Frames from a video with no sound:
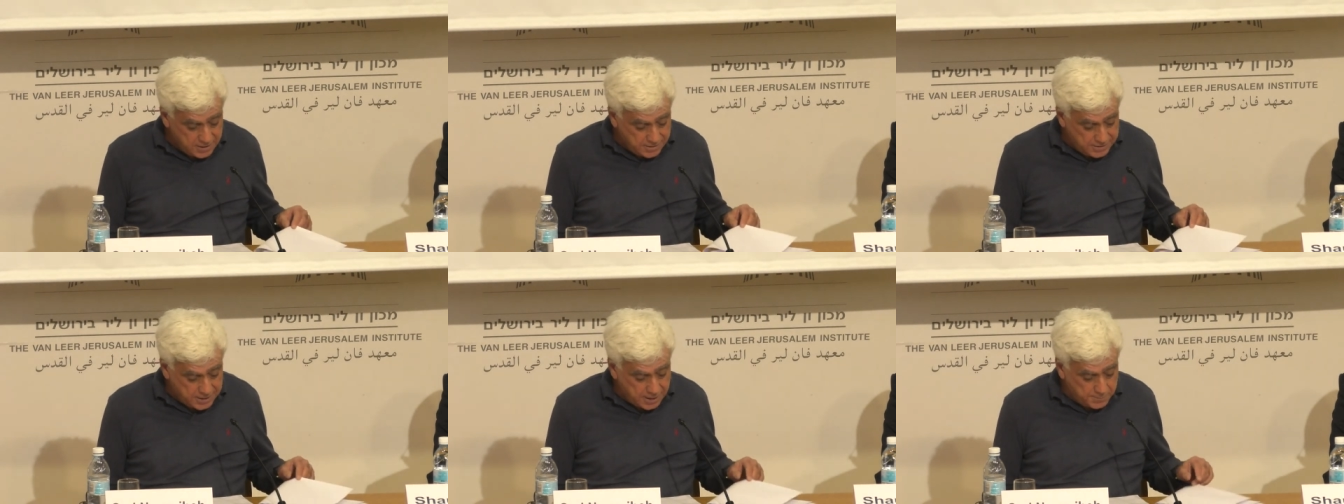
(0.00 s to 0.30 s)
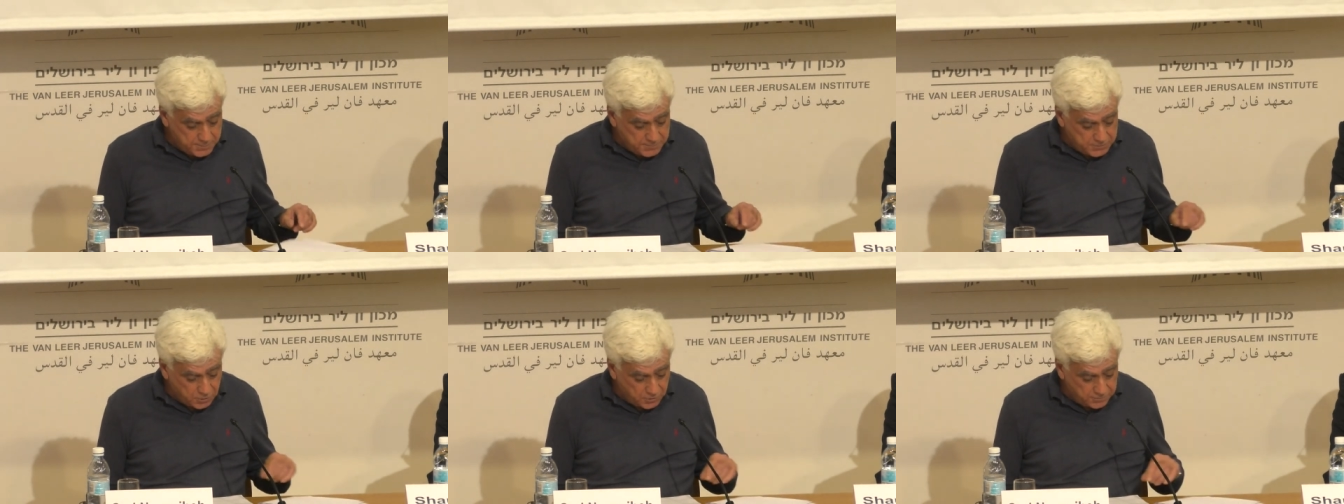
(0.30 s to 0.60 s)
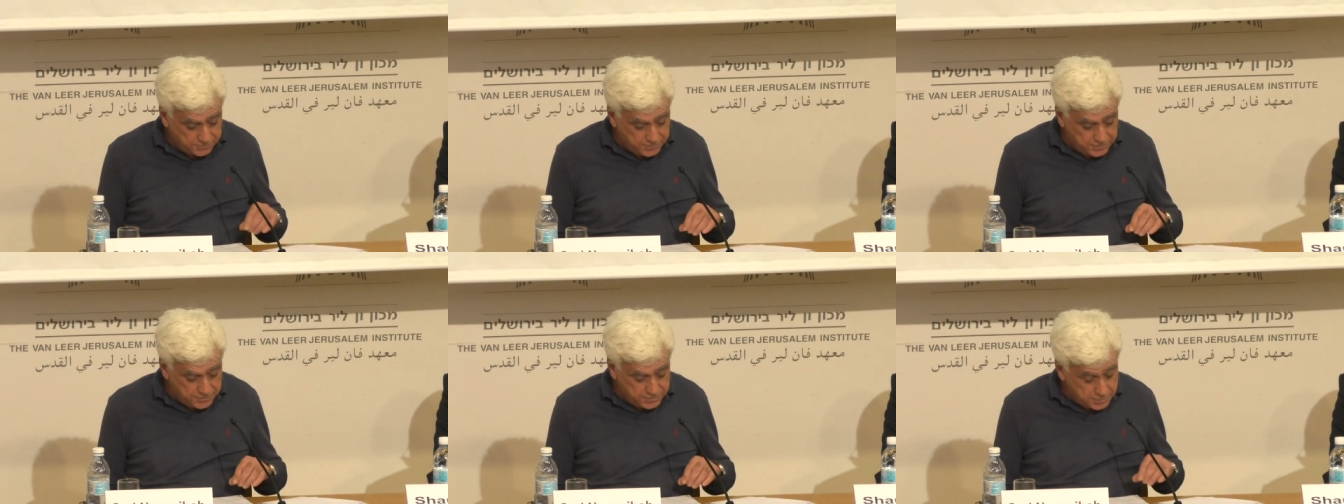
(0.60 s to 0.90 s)
the
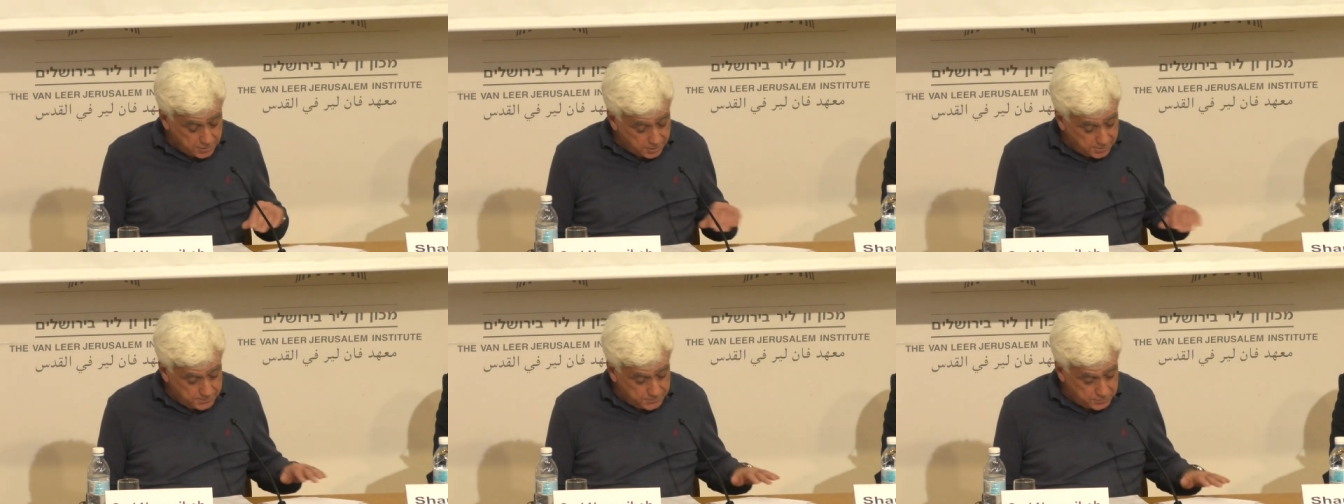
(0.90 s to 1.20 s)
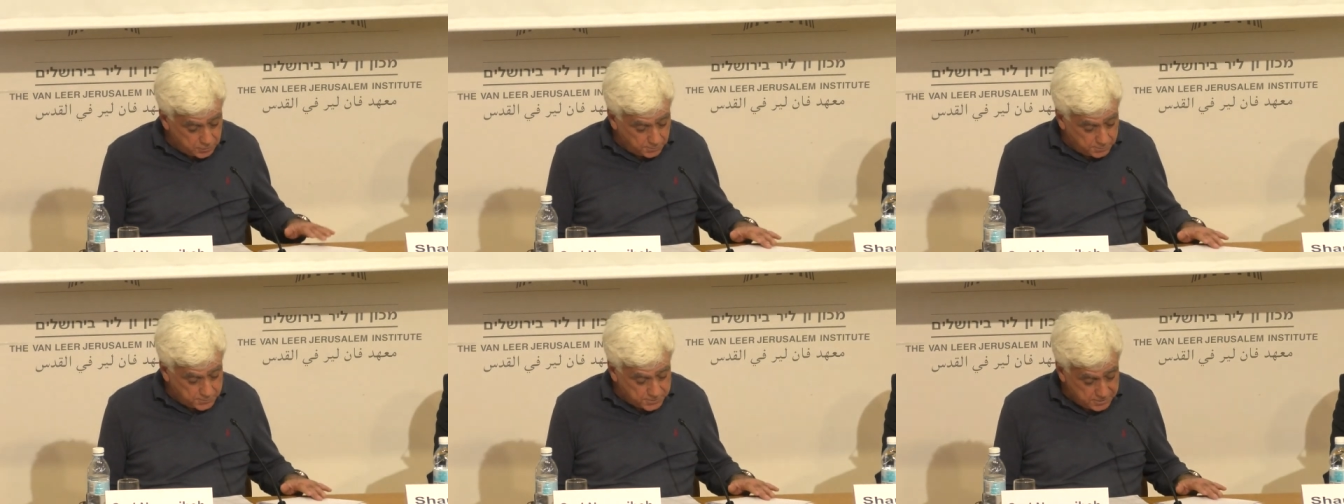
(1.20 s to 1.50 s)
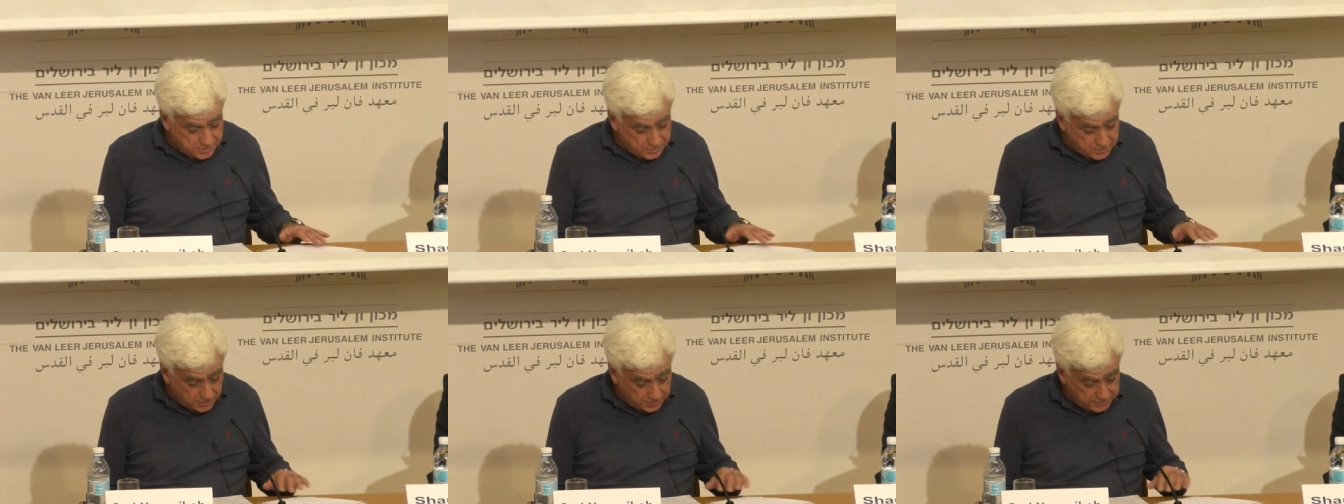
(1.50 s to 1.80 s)

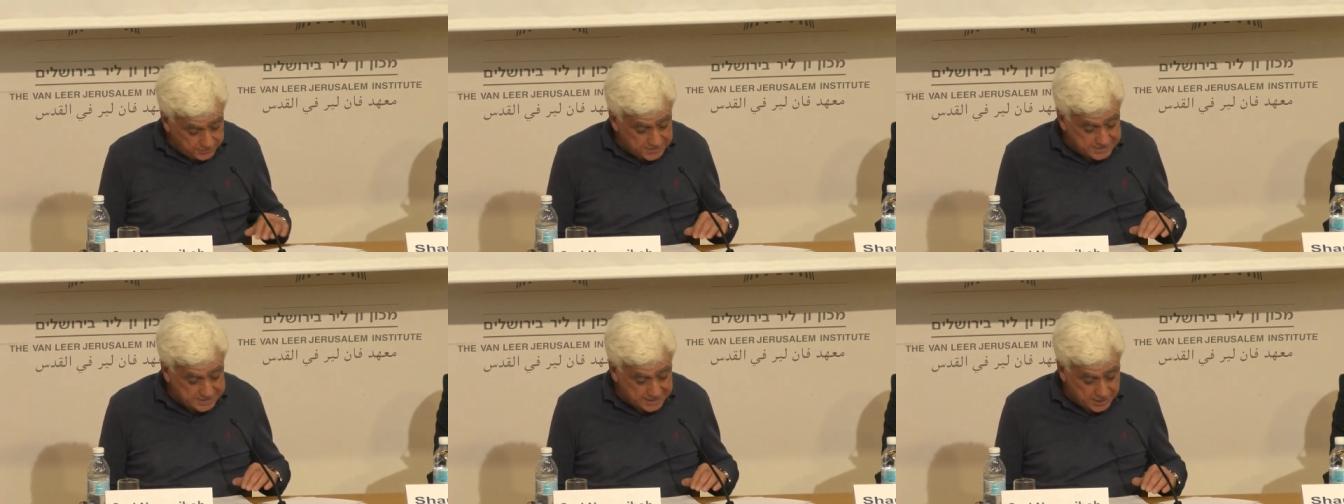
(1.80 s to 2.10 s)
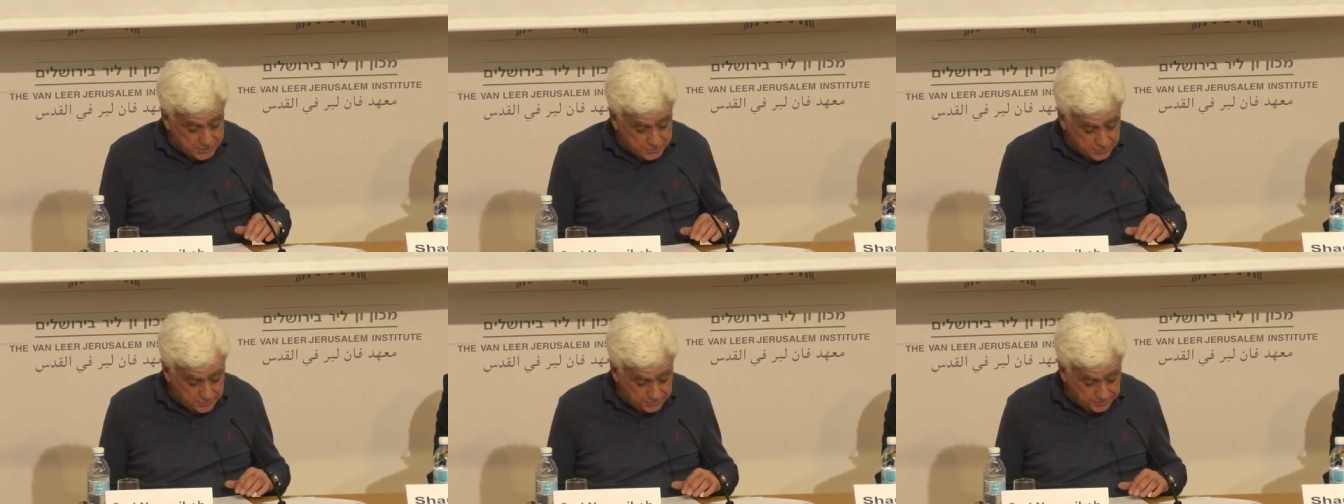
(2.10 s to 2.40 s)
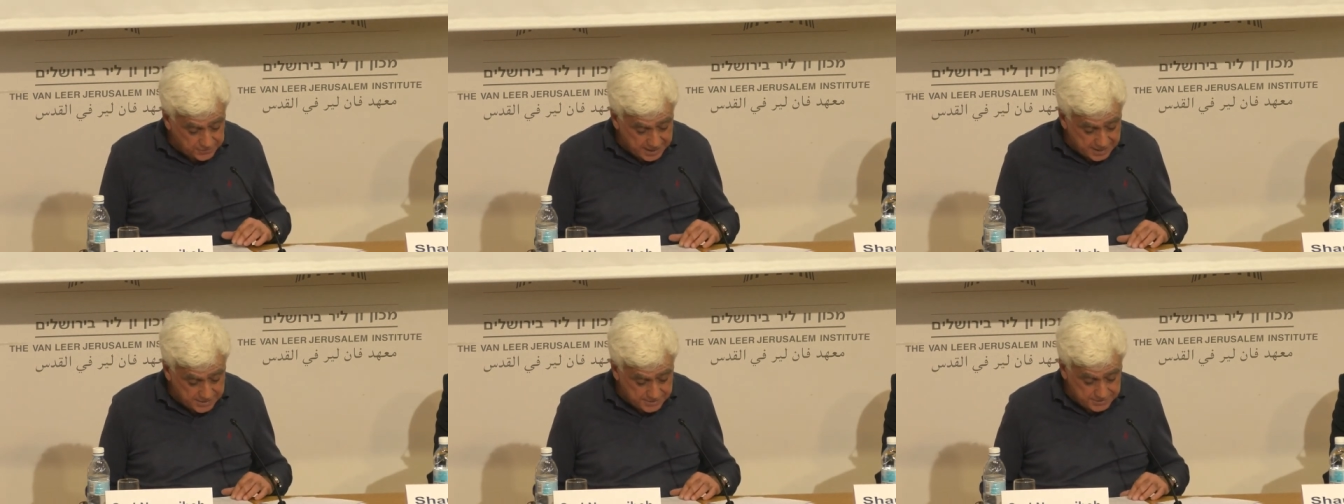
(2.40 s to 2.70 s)
absorption, confiscation
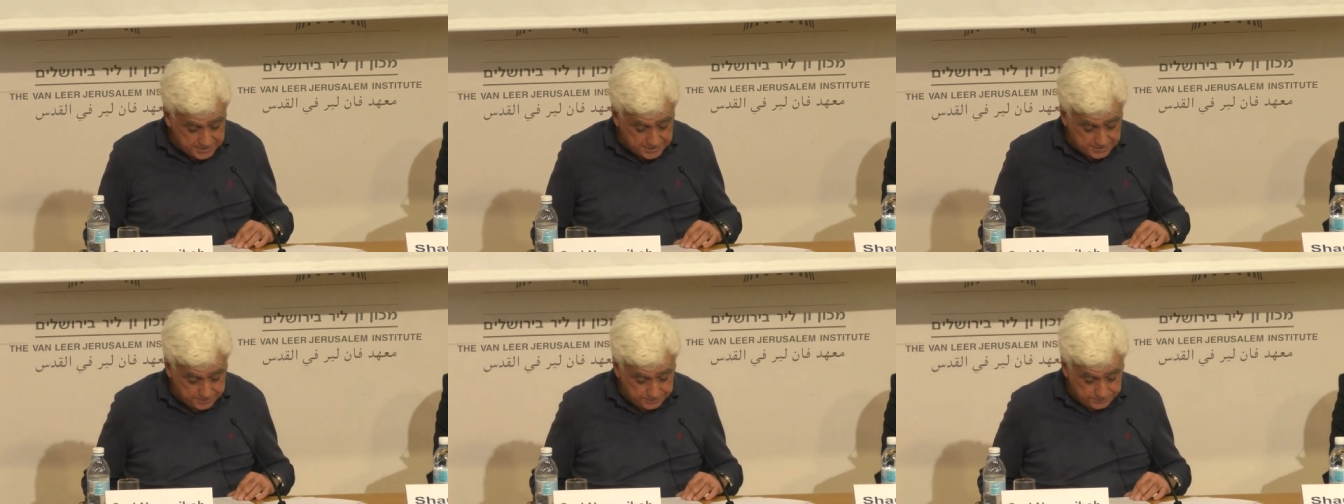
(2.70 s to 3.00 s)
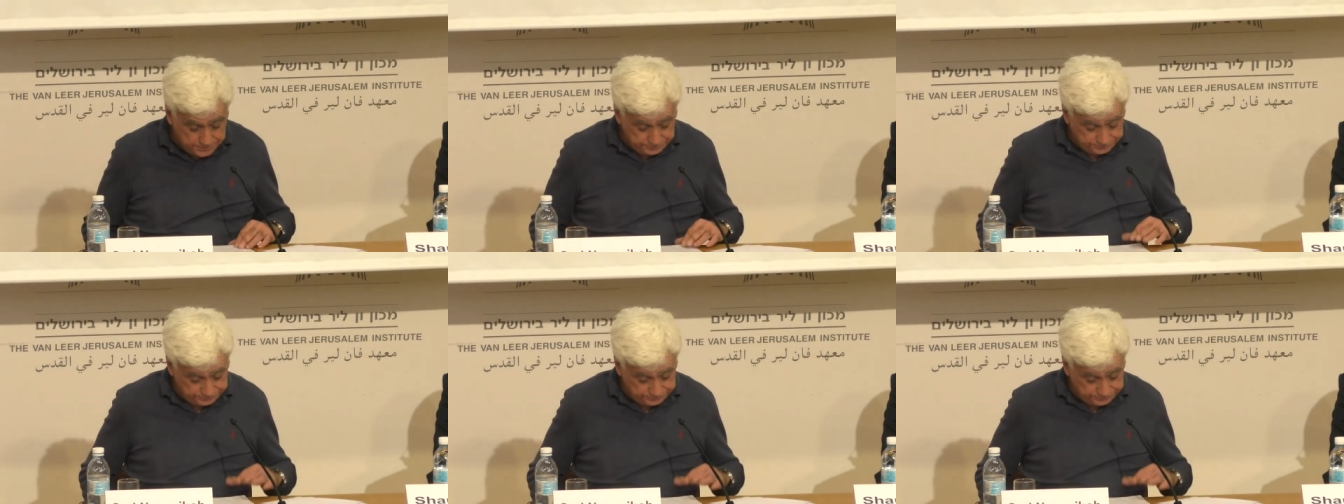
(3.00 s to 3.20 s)
of lands